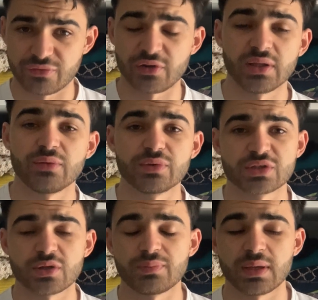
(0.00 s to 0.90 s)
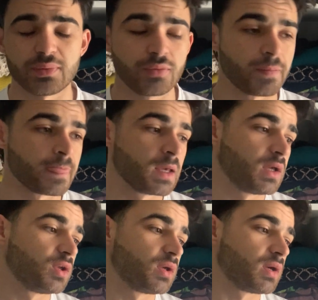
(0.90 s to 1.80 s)
friendly with certain people,
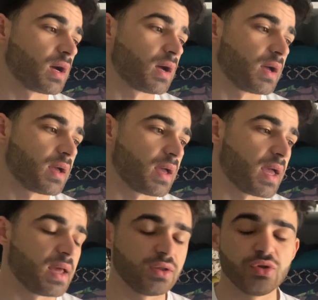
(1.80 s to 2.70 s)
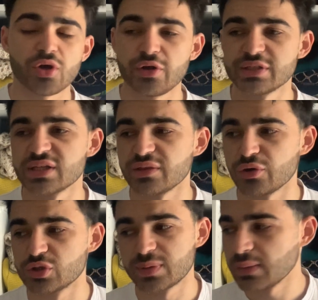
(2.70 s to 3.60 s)
and you notice that
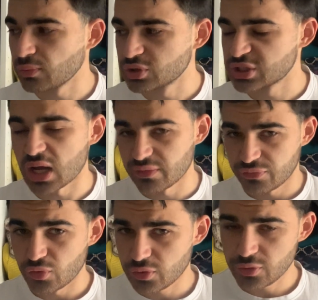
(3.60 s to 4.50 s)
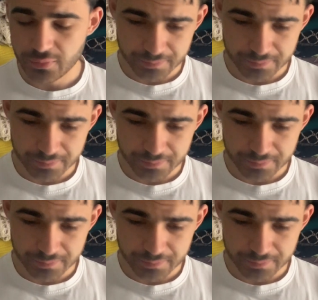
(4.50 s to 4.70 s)
those people just aren't for you,